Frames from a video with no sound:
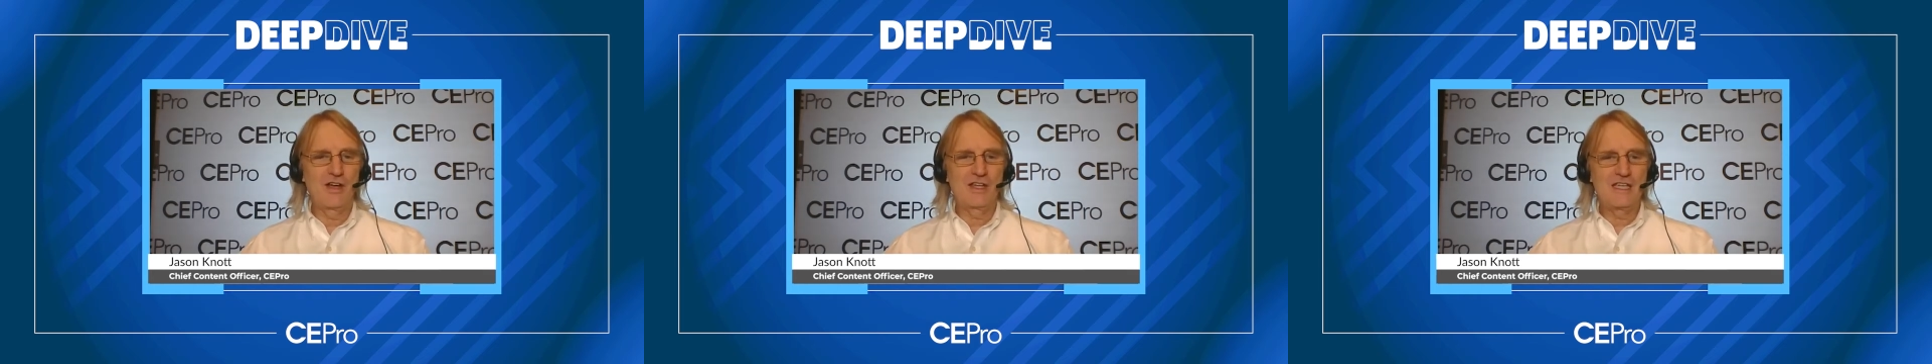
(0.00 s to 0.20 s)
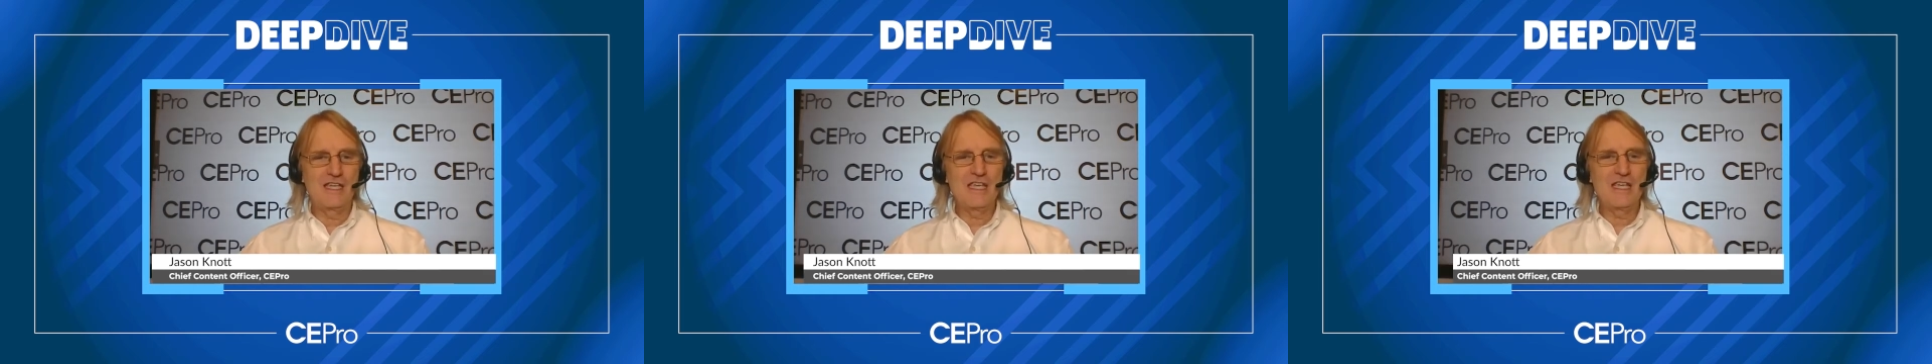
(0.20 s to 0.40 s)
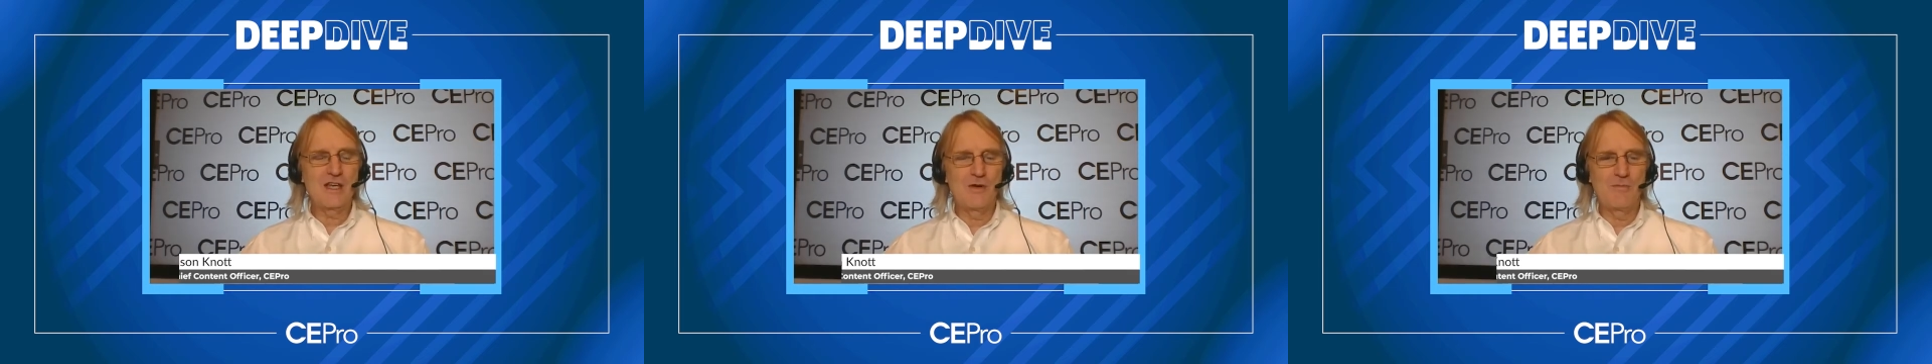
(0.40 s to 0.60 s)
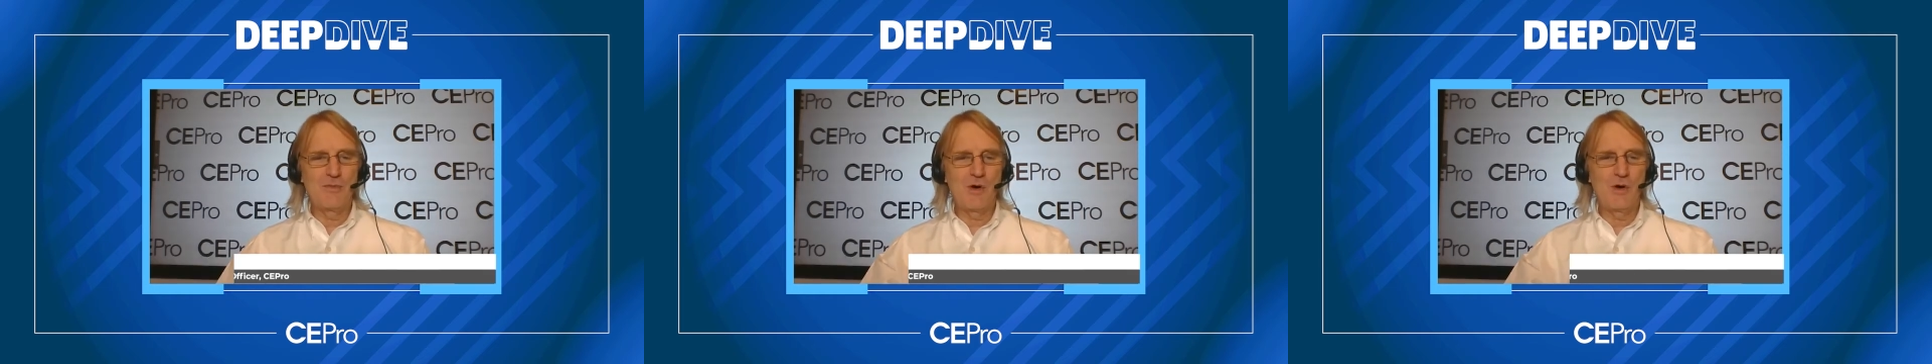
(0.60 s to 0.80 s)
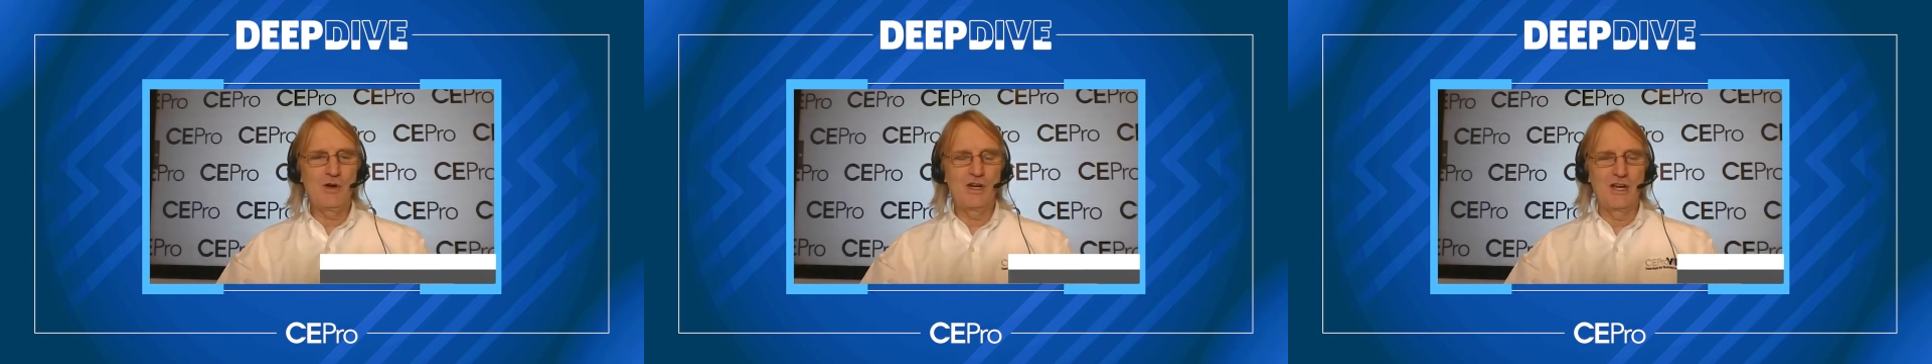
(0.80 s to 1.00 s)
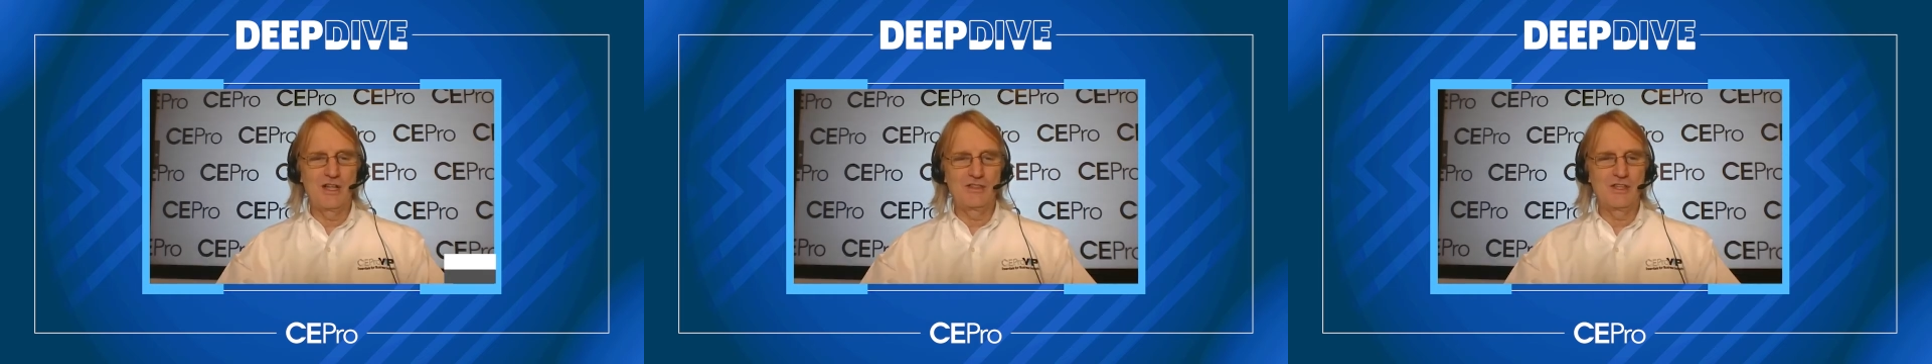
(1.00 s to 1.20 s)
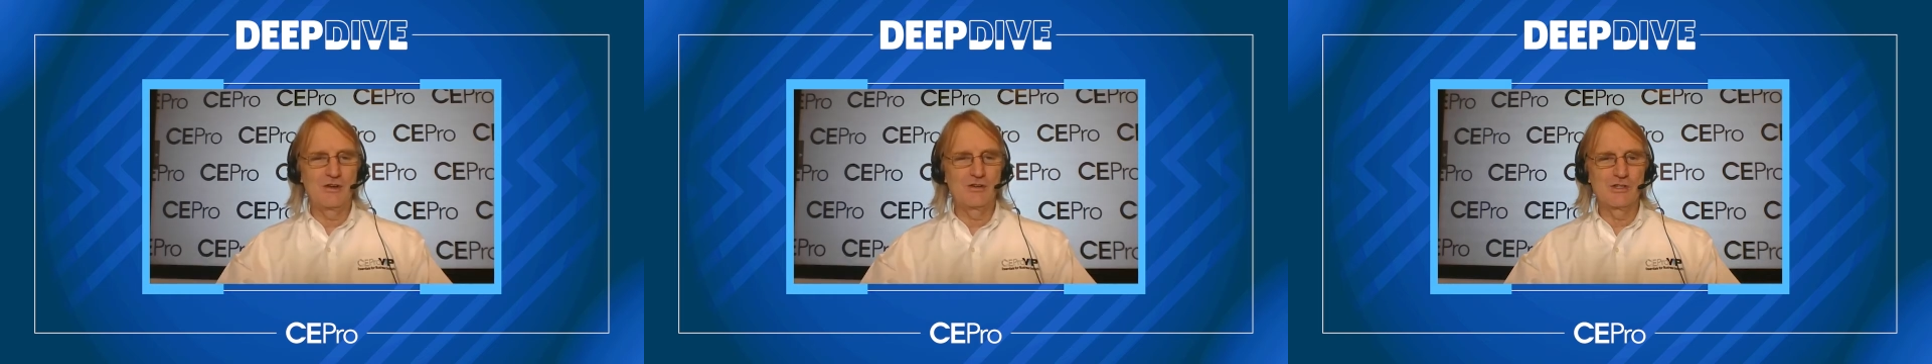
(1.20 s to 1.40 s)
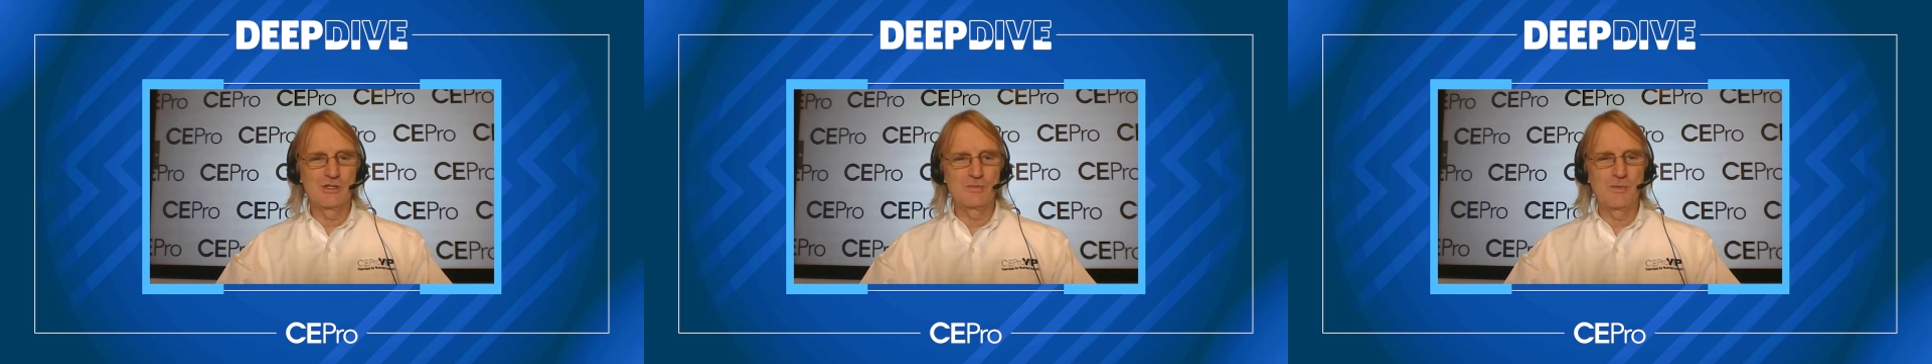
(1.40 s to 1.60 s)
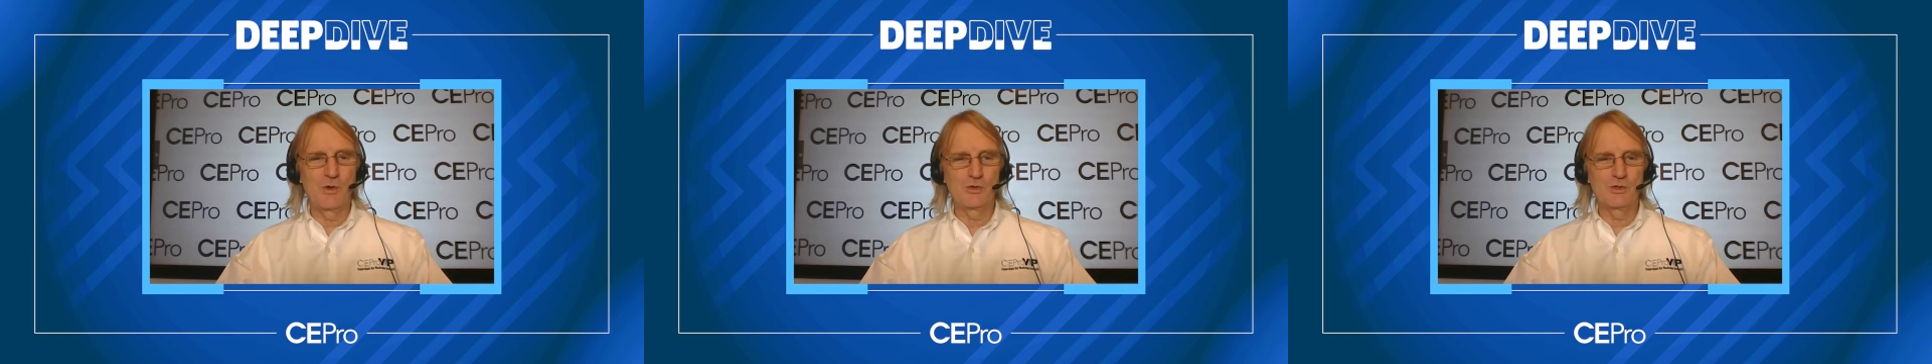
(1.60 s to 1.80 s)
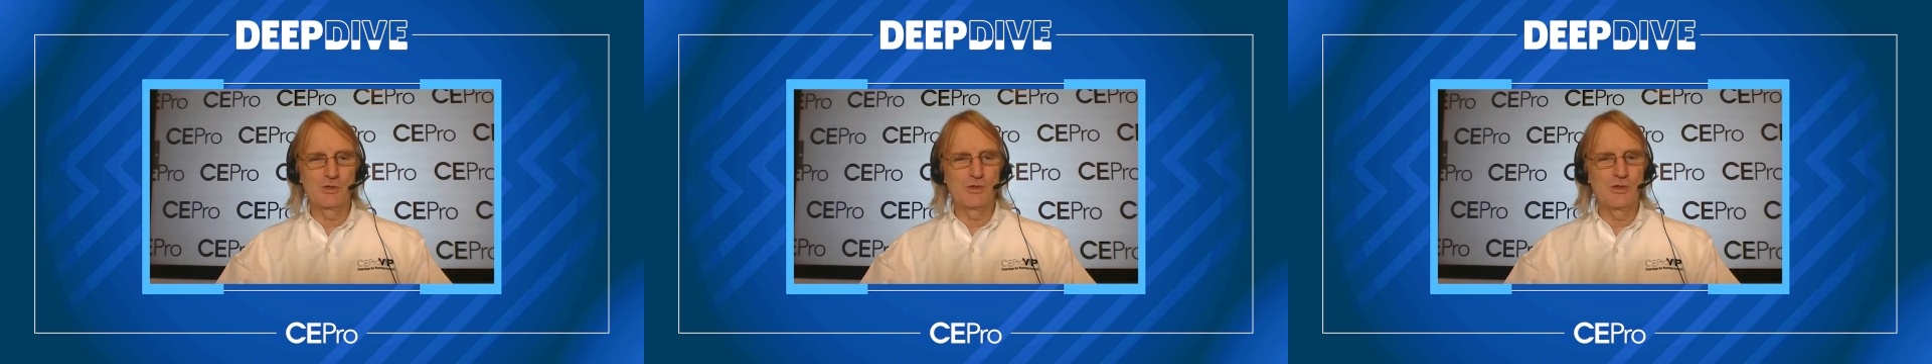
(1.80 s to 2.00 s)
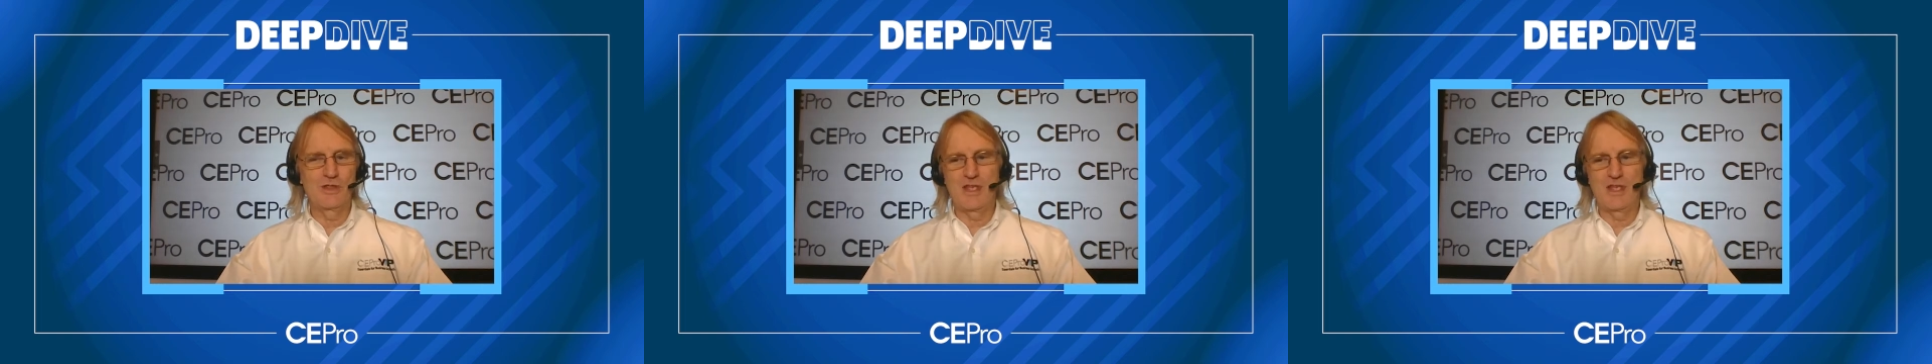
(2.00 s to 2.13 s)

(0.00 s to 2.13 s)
a key component at their disposal,